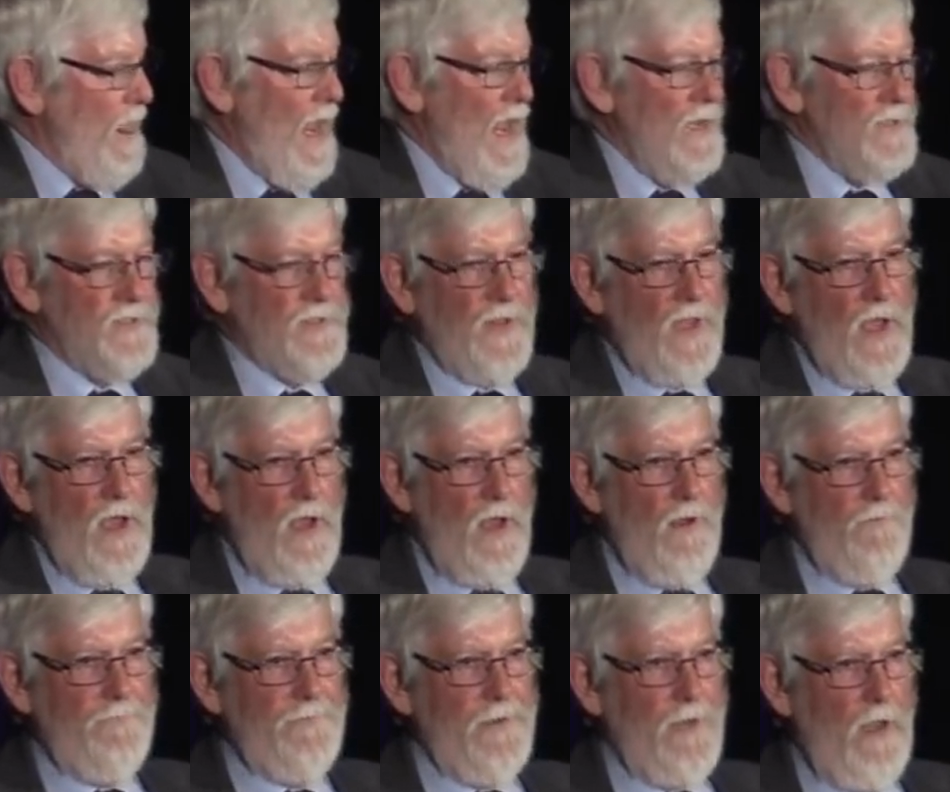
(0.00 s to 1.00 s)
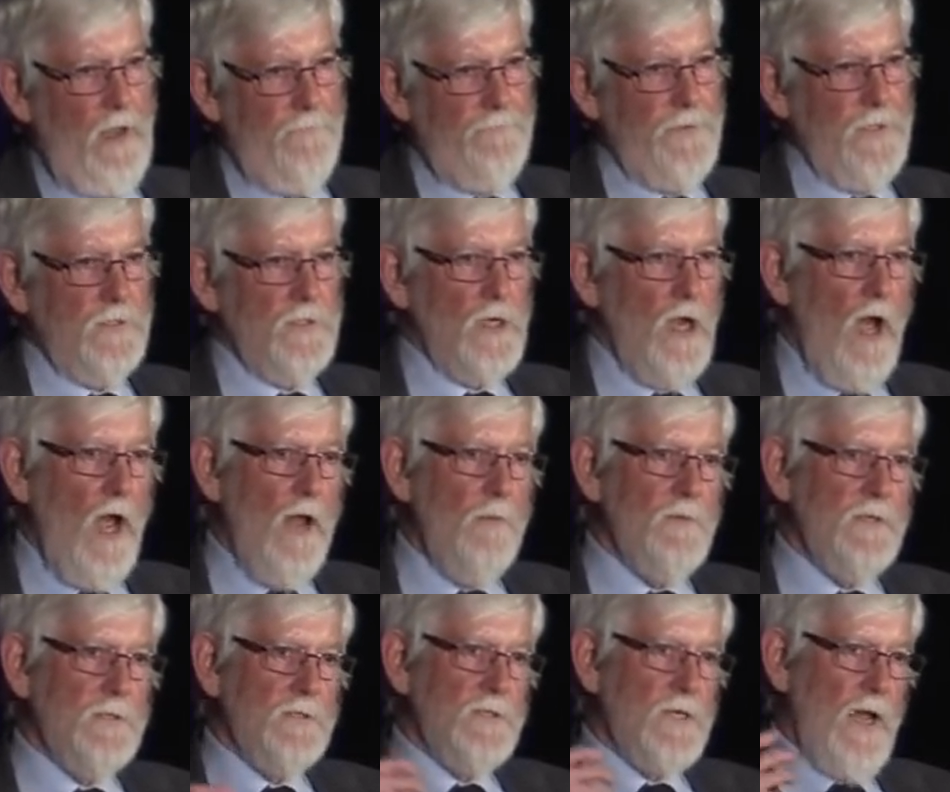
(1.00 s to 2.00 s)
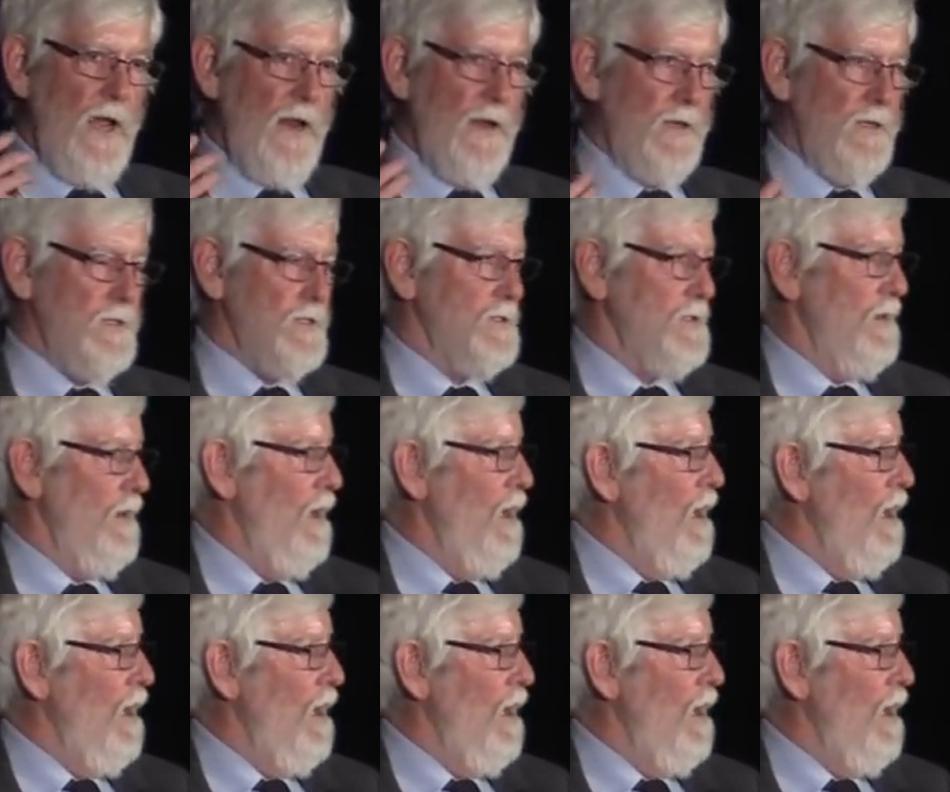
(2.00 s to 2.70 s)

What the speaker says: as the half-life, the time it takes